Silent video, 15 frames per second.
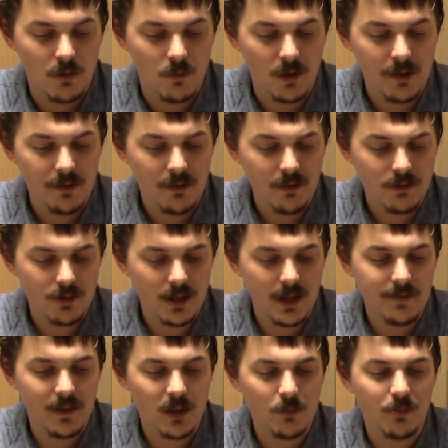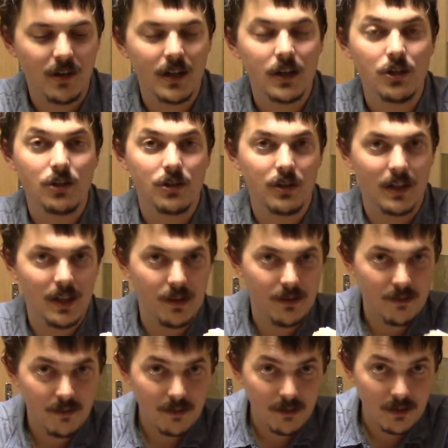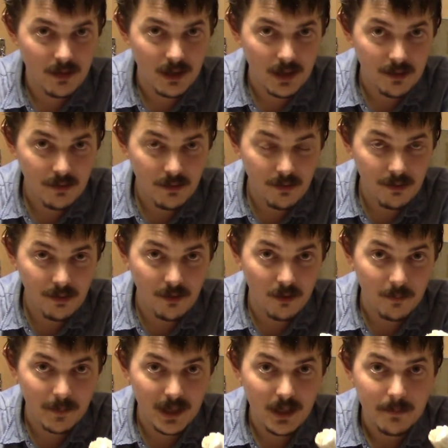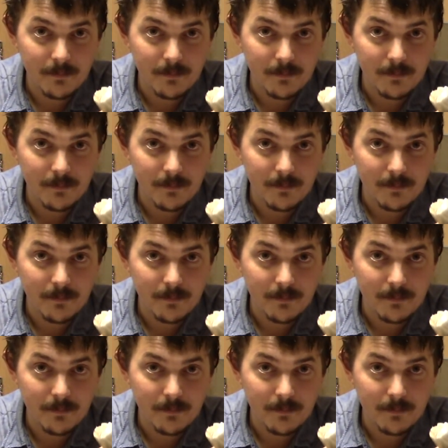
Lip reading: Once your shaving brush is nice and soapy,